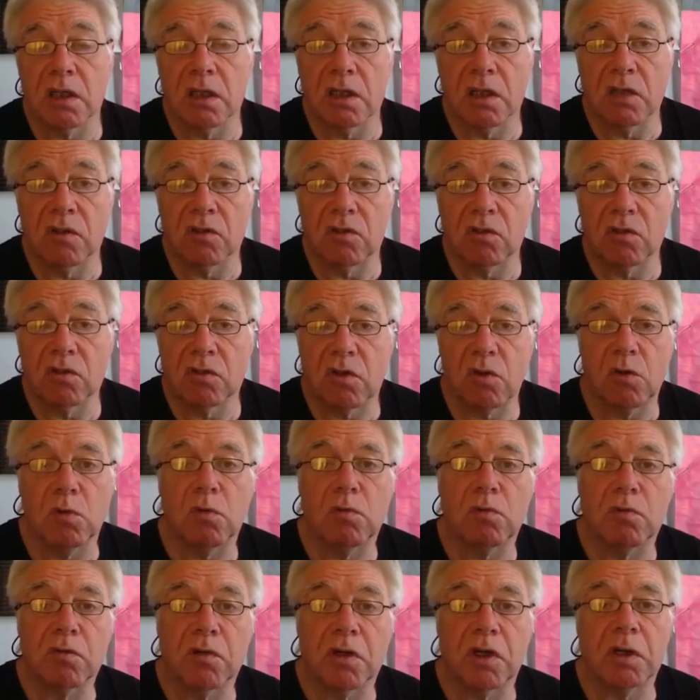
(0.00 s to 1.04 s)
the
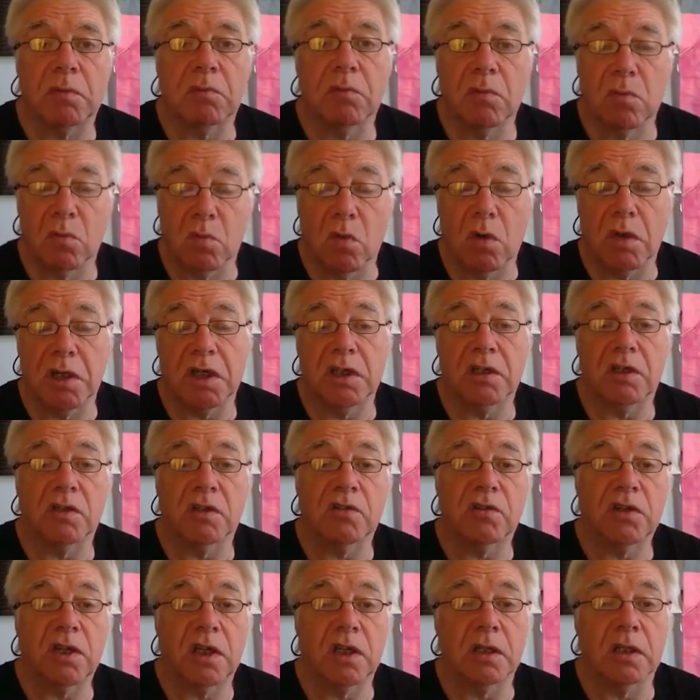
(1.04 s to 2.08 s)
steel frame weighed a
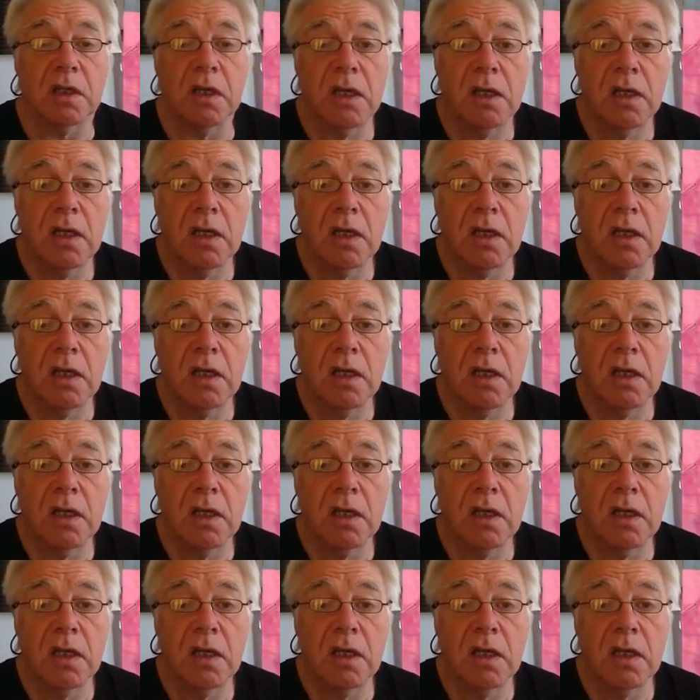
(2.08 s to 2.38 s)
ton.